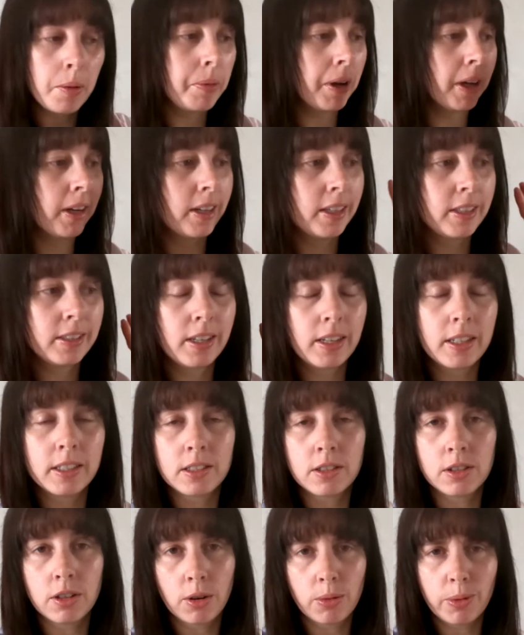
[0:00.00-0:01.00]
but it
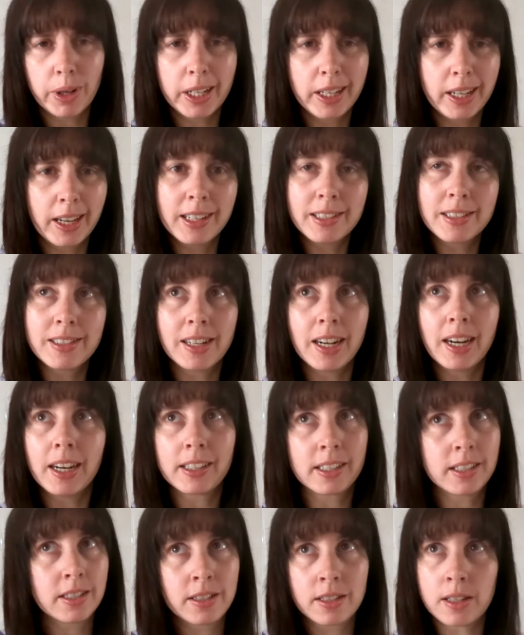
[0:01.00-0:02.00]
is nowhere near as
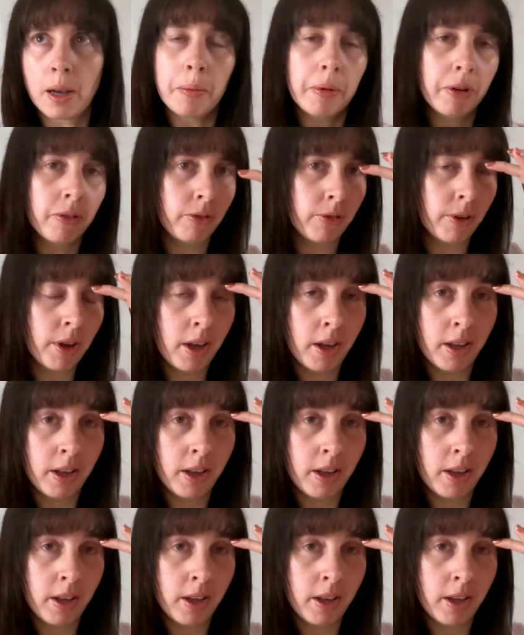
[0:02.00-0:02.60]
dark as some of